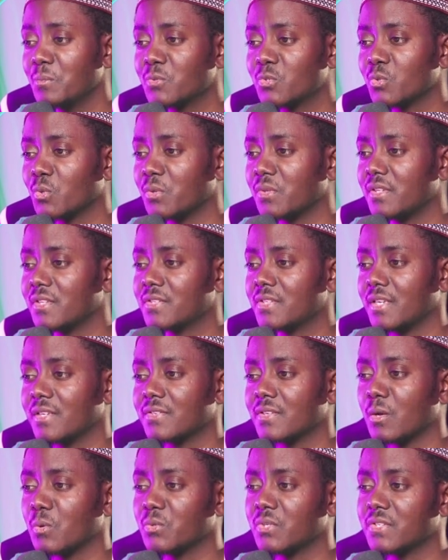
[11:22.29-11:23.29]
So in this case,
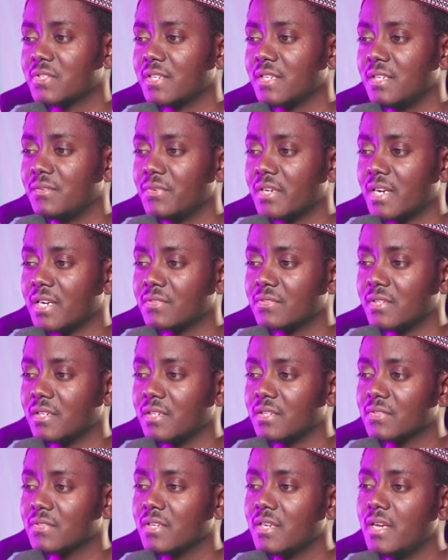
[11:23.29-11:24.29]
I'll just leave it as it
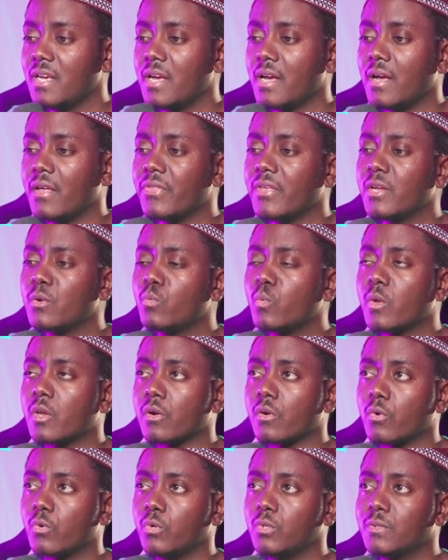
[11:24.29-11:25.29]
is, and then we
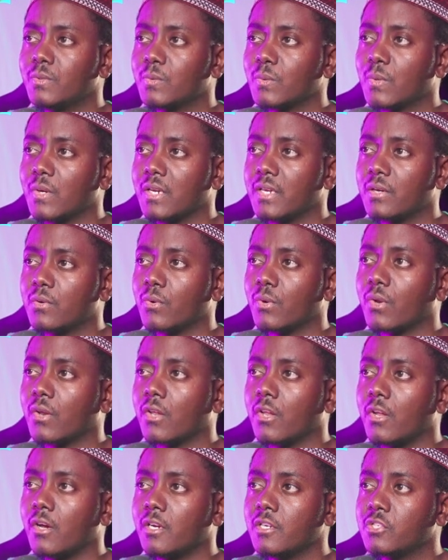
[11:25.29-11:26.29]
are going to click on
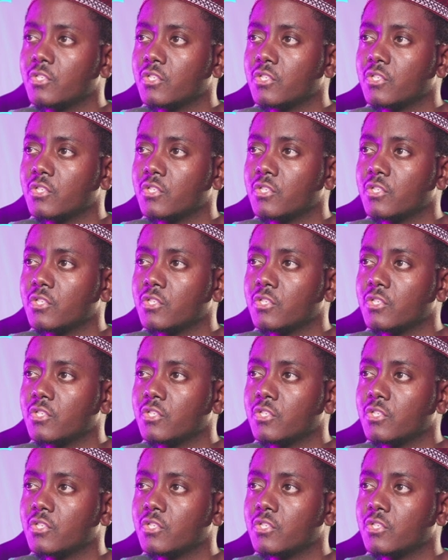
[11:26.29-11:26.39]
launch